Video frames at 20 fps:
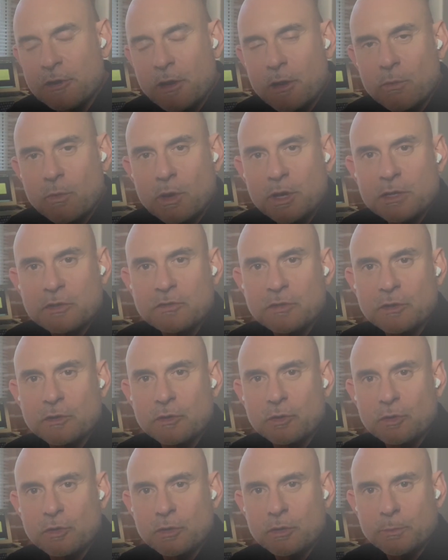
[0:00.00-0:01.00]
I wanted to
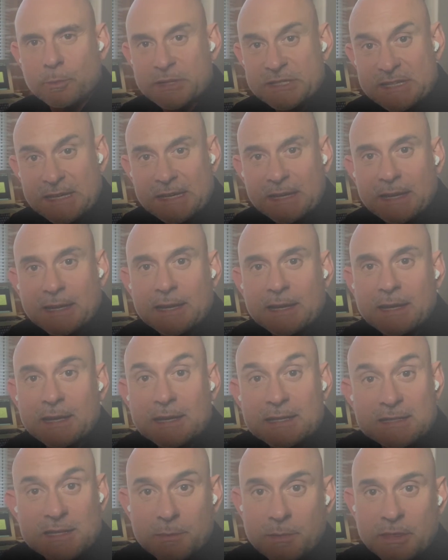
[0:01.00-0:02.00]
look particularly at
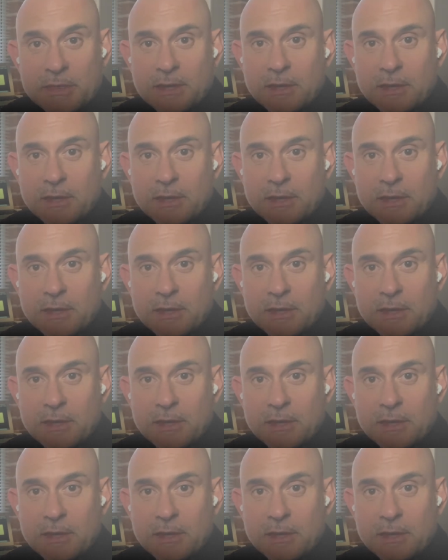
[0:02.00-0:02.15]
Elisabeth